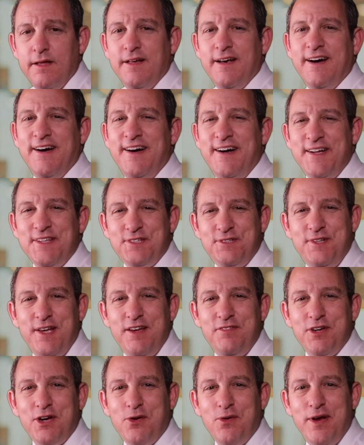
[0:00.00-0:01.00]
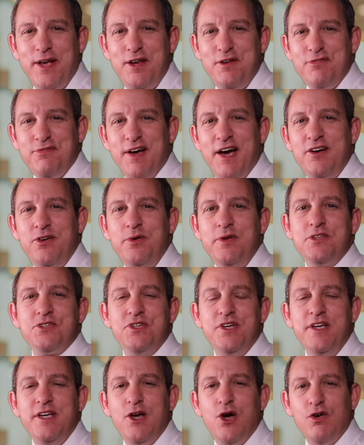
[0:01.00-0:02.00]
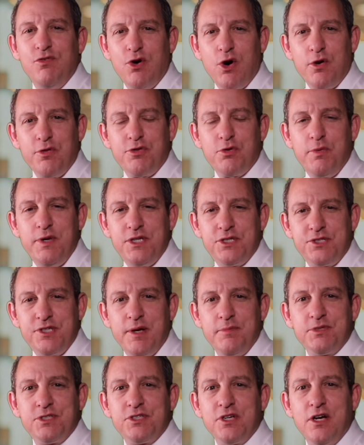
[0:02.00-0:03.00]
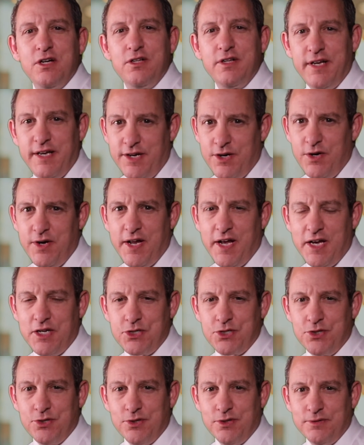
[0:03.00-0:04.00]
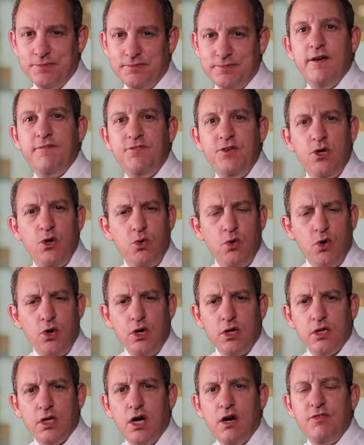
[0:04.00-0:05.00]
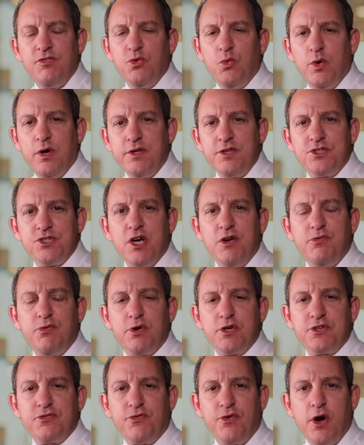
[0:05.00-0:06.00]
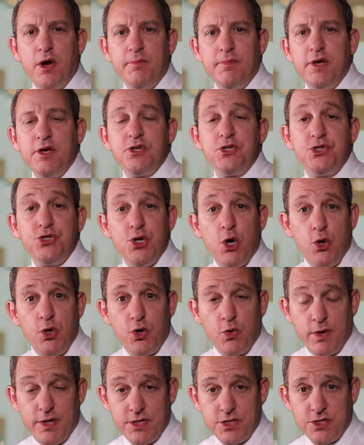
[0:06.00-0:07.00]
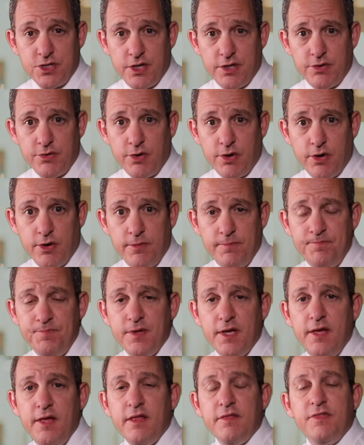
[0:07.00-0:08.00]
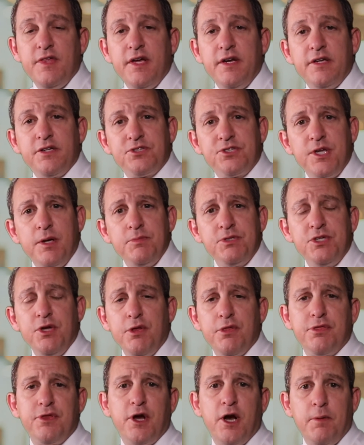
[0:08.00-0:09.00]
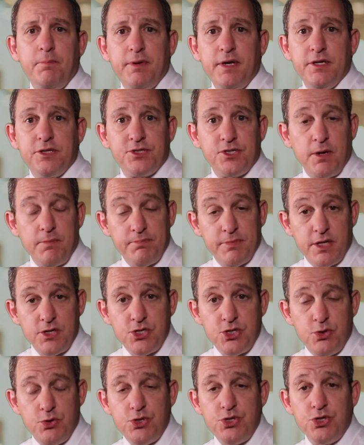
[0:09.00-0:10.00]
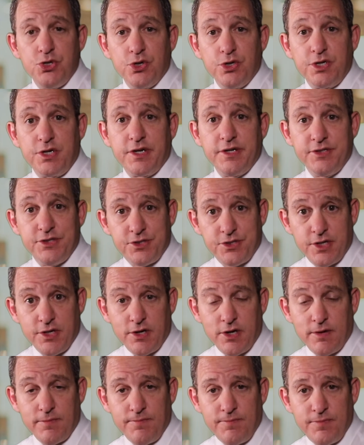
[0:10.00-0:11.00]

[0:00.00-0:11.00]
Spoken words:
Hi, it's David Green, founder and CEO of R3 Stem Cell International. If you or a loved one suffers from Sjogrens Syndrome, then stem cell therapy is something that you should consider.